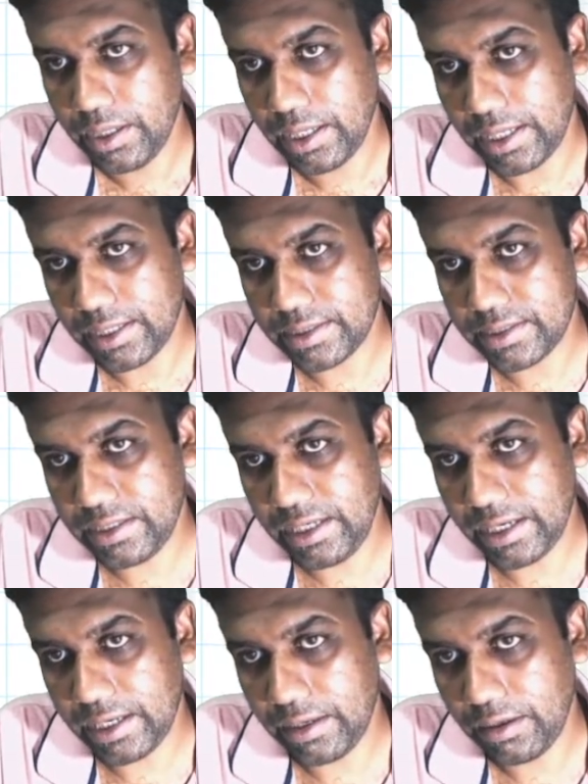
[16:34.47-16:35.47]
and
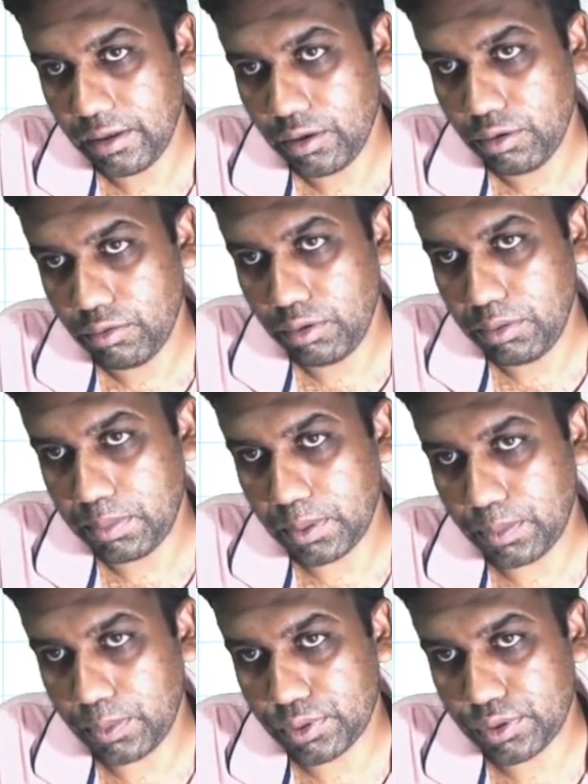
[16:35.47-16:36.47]
Cn will be
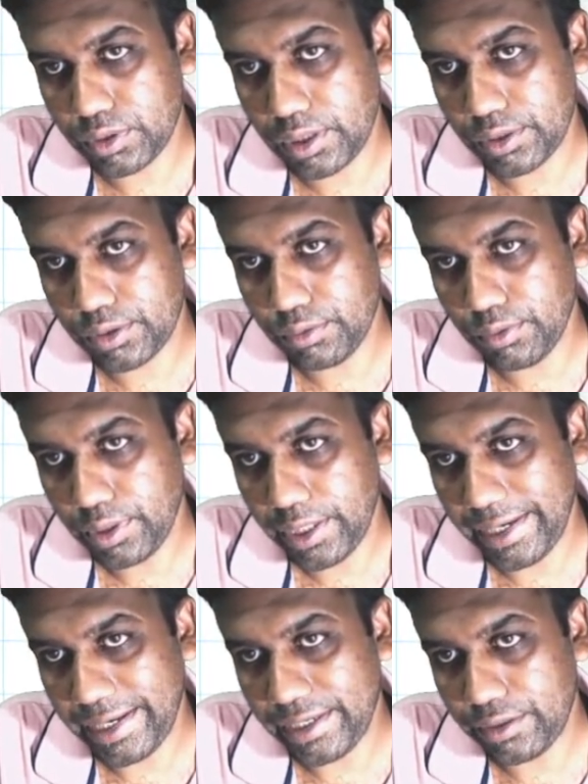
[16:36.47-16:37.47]
proportional to
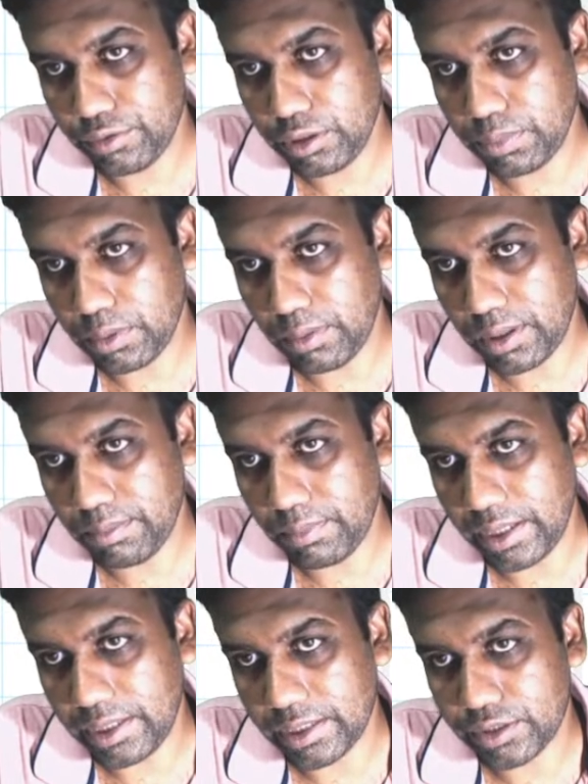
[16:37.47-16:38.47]
n to the power
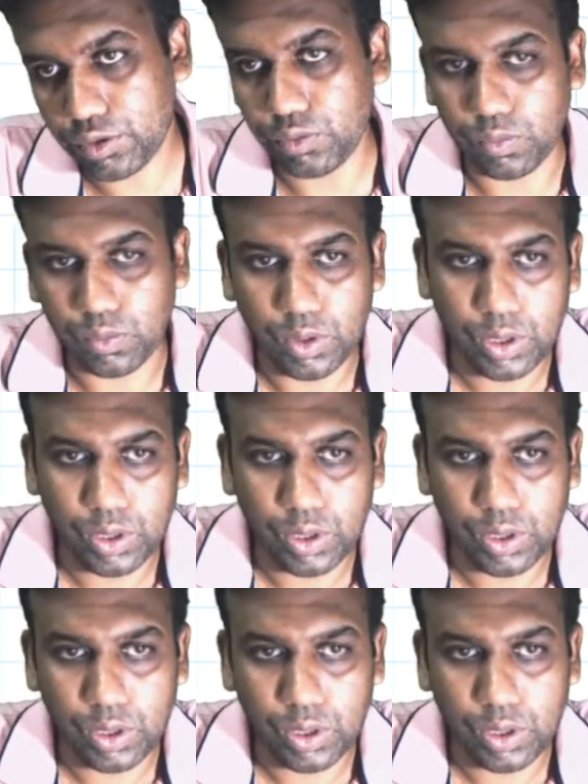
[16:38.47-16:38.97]
minus 2.